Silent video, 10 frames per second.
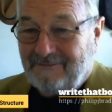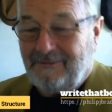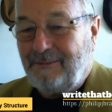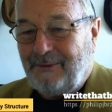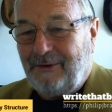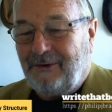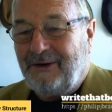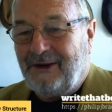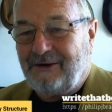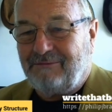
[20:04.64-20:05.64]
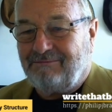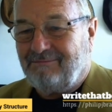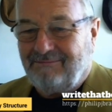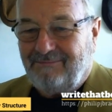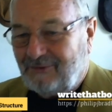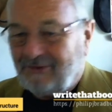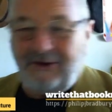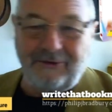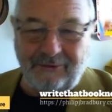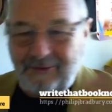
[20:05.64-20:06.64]
Might be on our
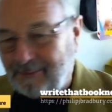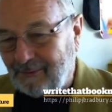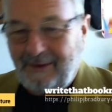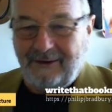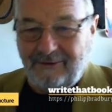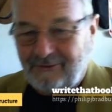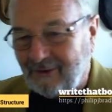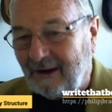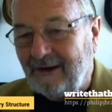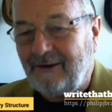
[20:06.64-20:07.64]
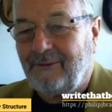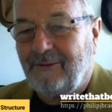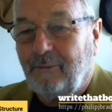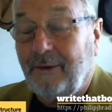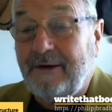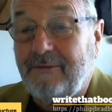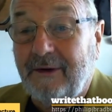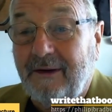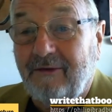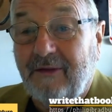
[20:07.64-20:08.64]
cycle trip around Australia or whatever
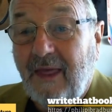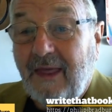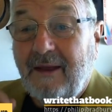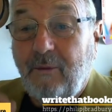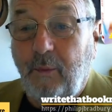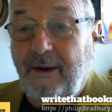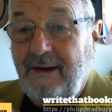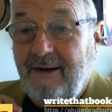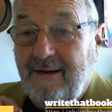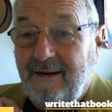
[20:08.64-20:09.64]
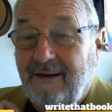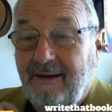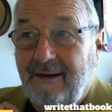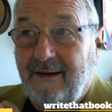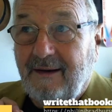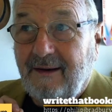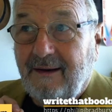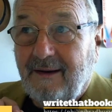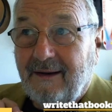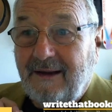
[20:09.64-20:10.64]
it is. We
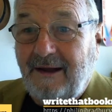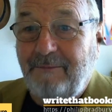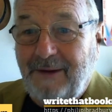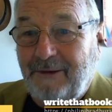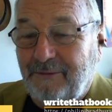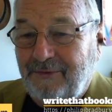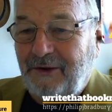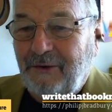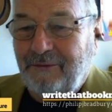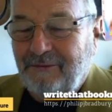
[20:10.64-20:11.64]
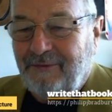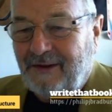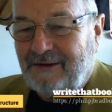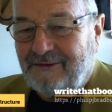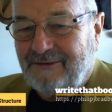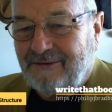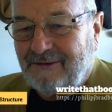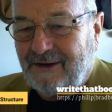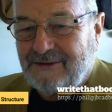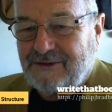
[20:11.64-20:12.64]
come back with the golden
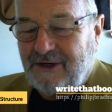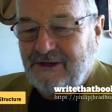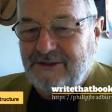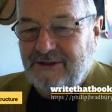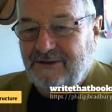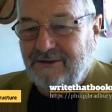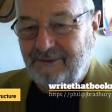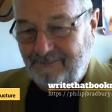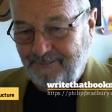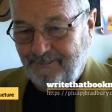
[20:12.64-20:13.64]
fleece, as Jason did.